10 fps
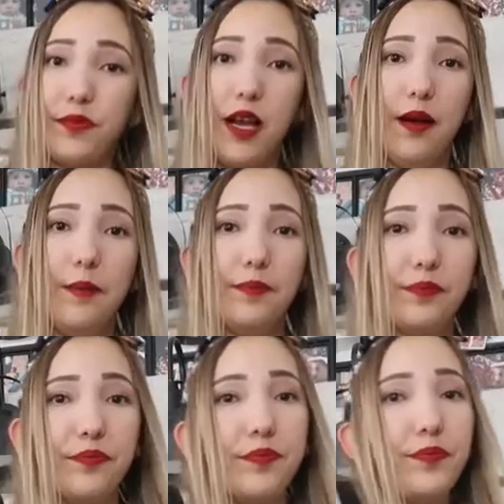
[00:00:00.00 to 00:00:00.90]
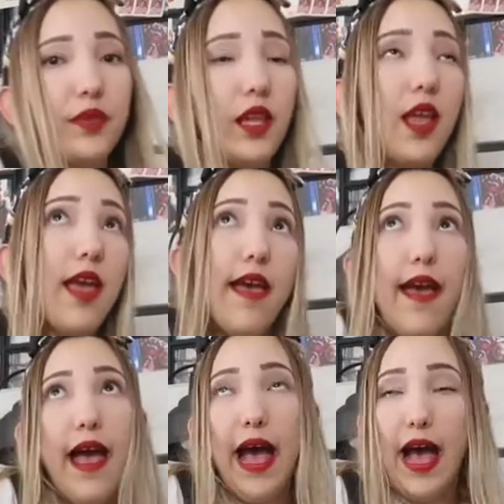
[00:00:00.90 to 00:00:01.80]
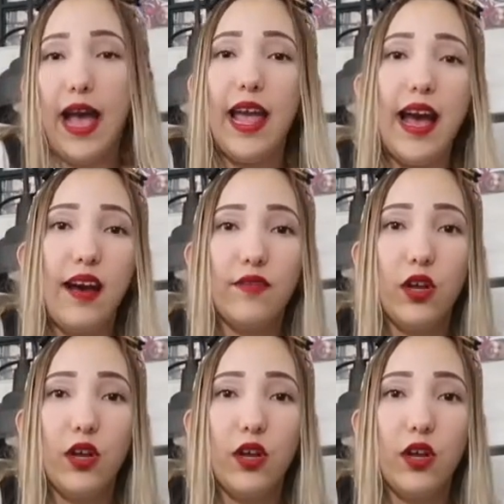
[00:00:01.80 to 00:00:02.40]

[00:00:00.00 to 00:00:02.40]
I have